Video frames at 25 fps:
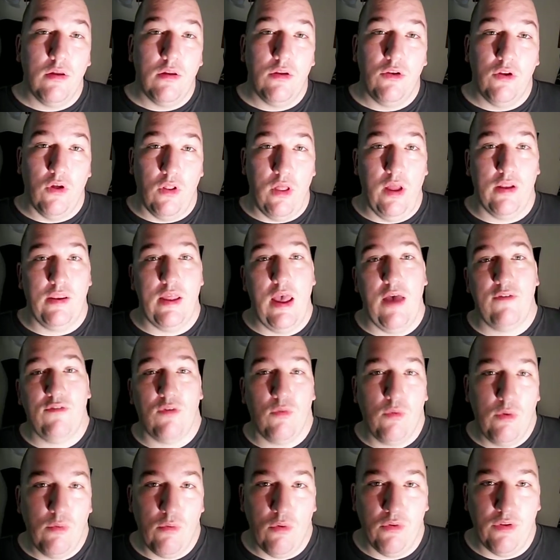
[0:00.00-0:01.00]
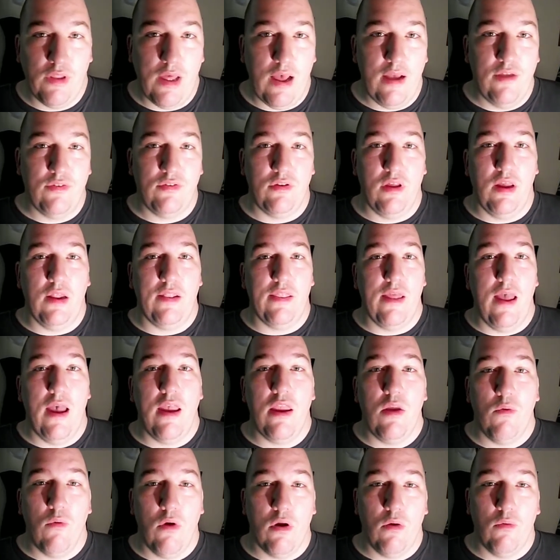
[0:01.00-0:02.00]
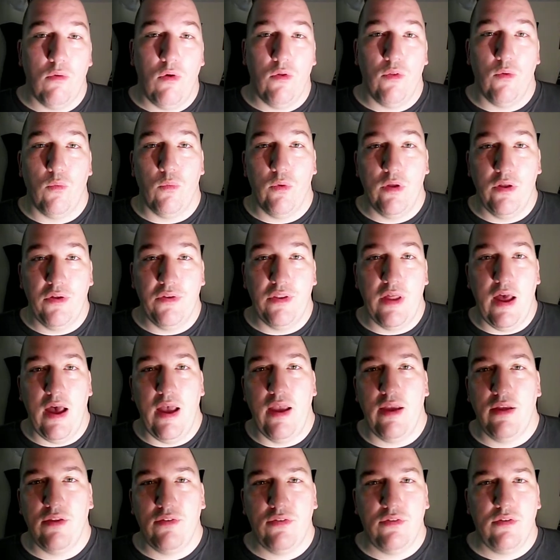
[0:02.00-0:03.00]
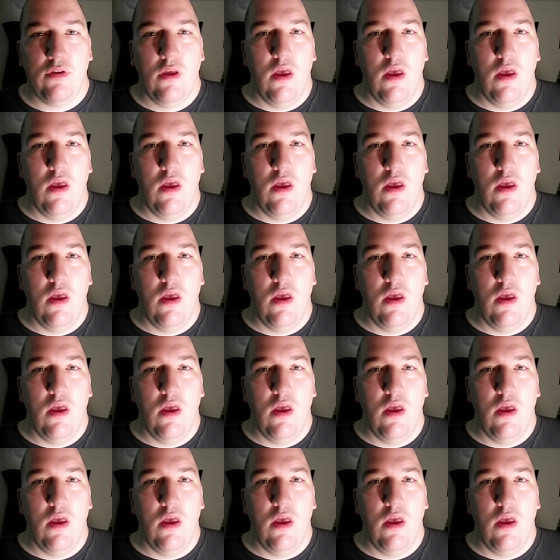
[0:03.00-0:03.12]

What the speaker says: don't like to have to re-roll dice like that. You want to roll the real dice.